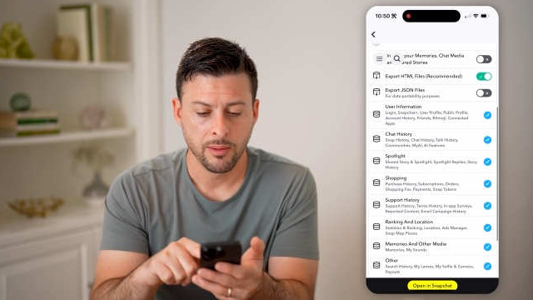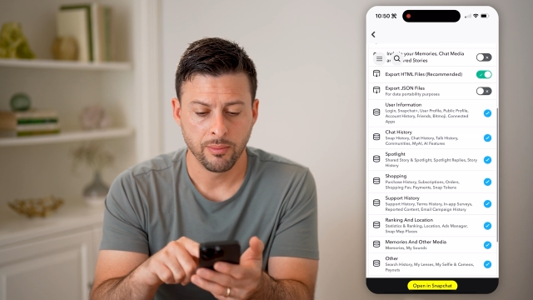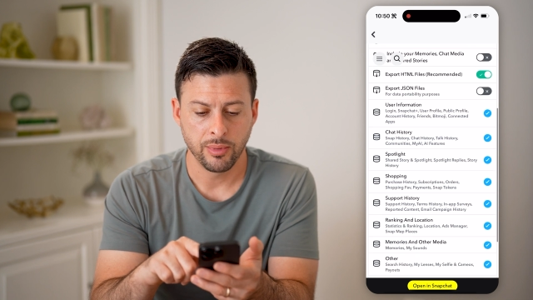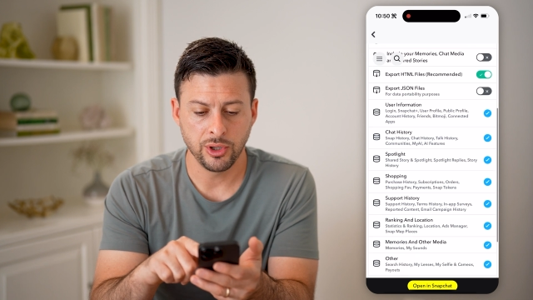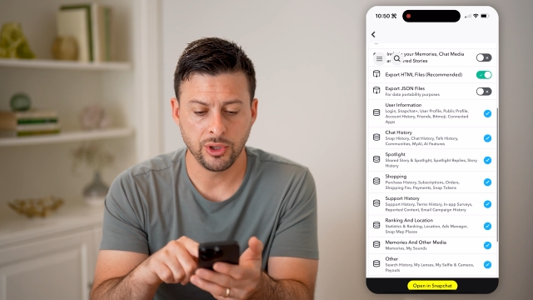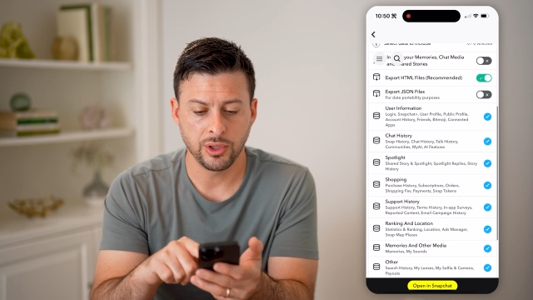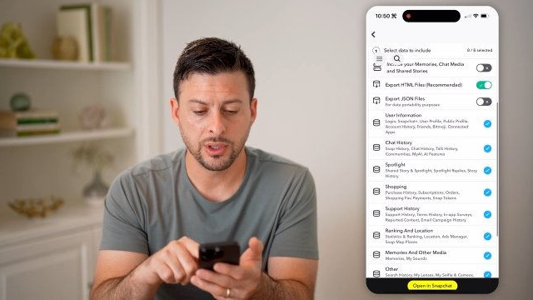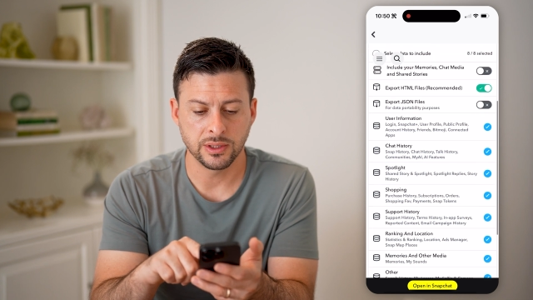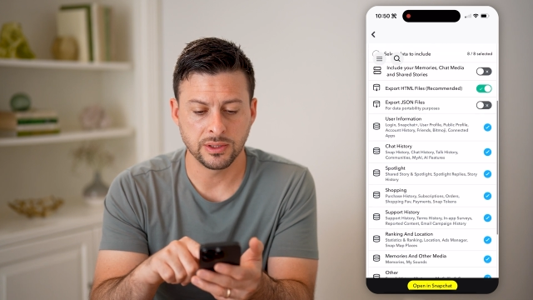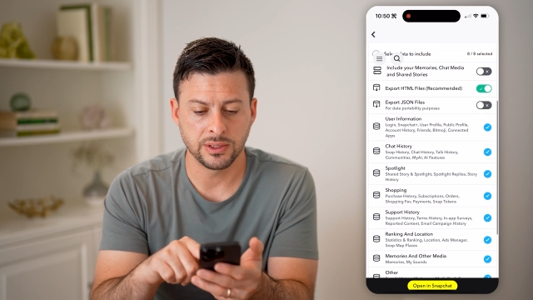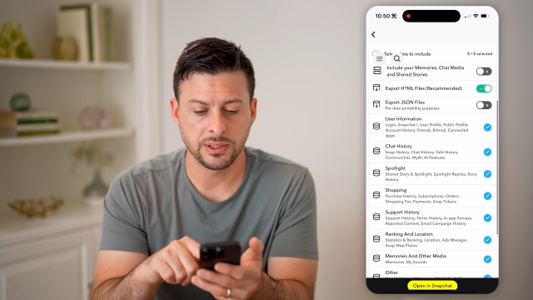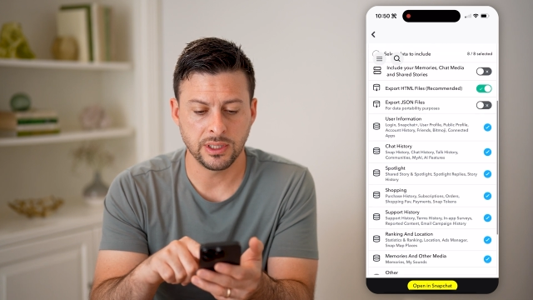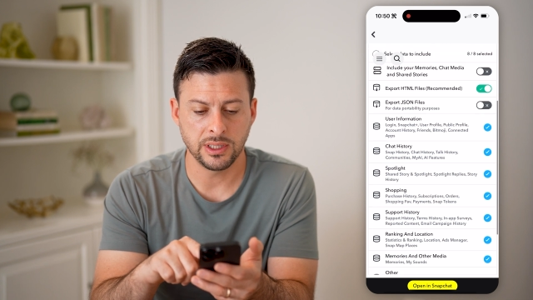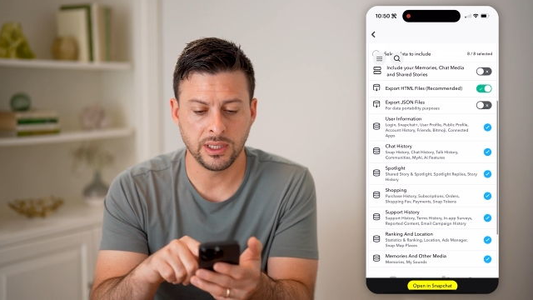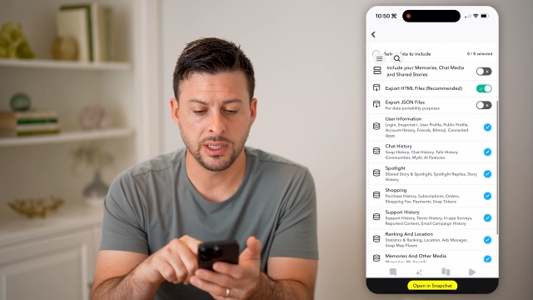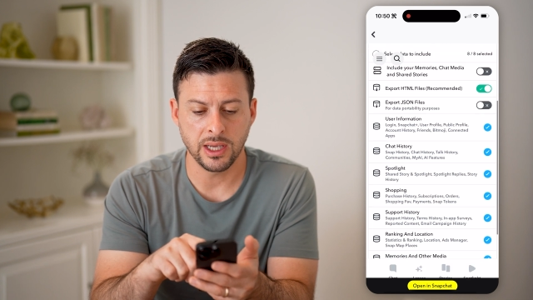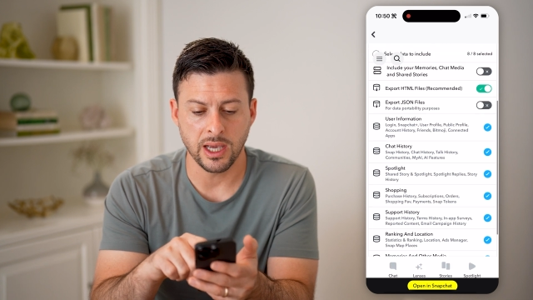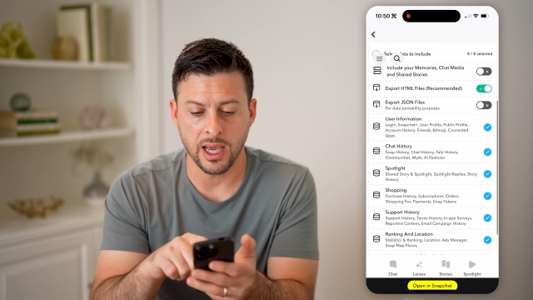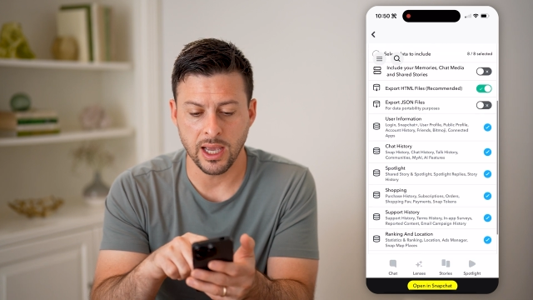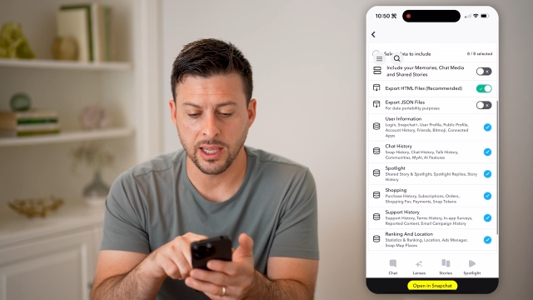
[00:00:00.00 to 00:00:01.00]
but you can
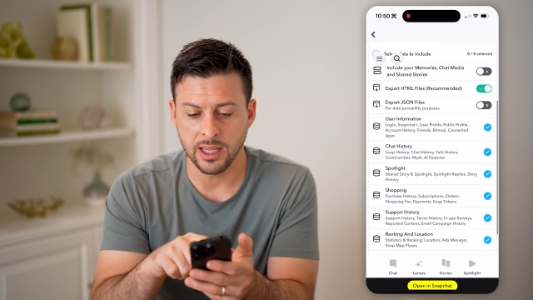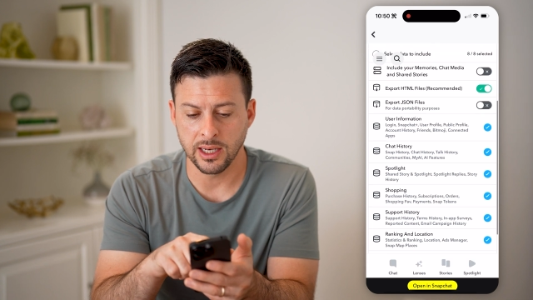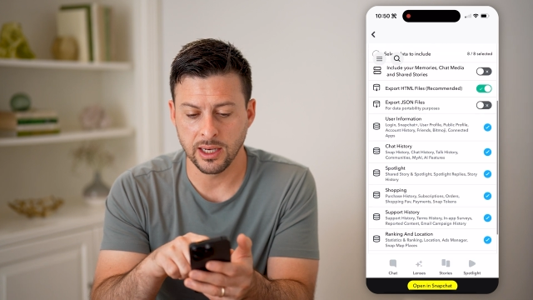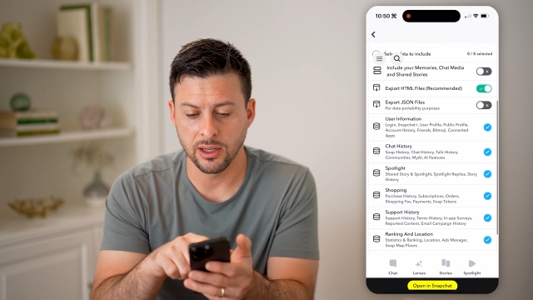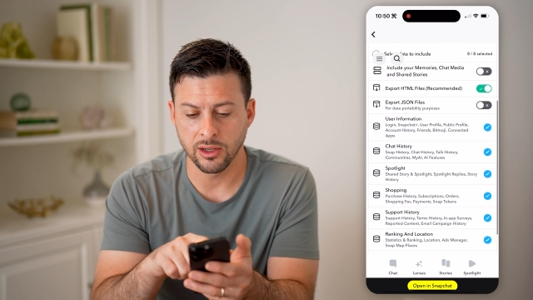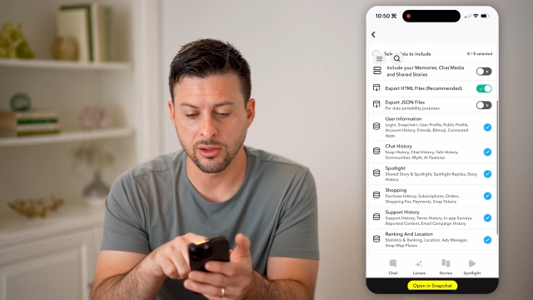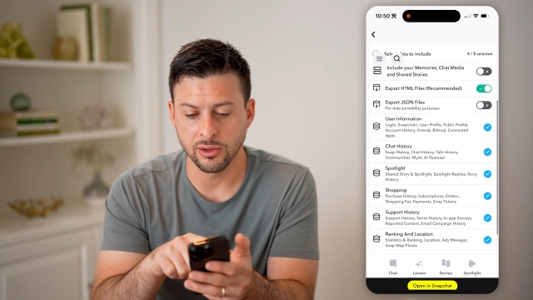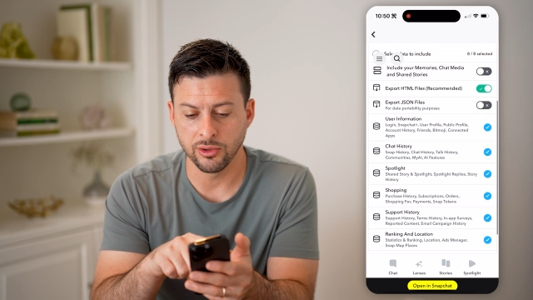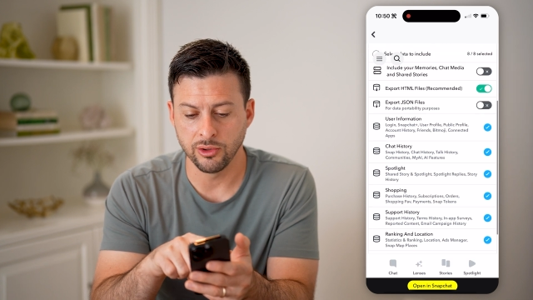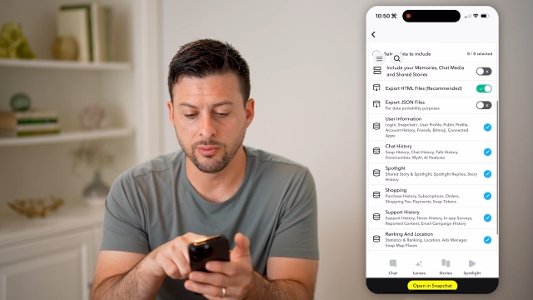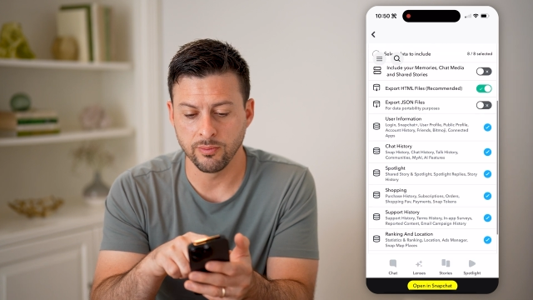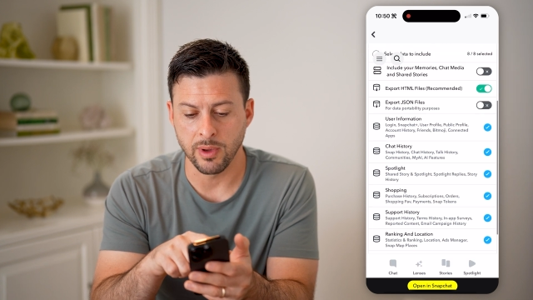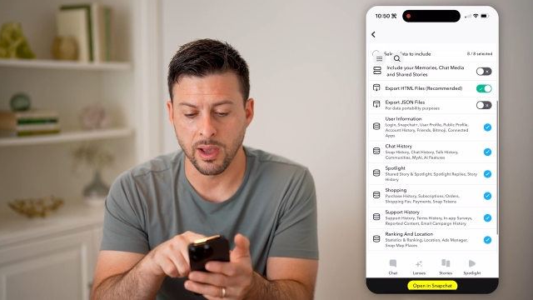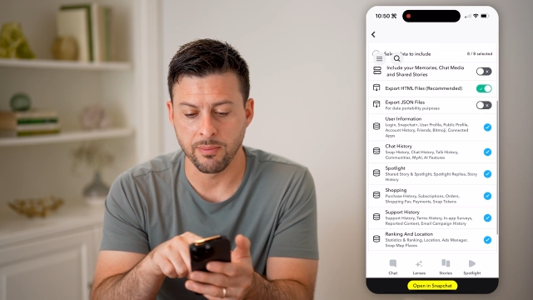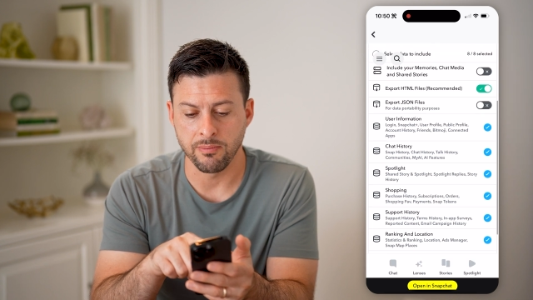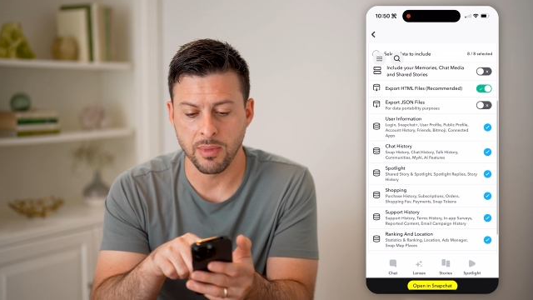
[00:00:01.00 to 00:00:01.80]
see I can include my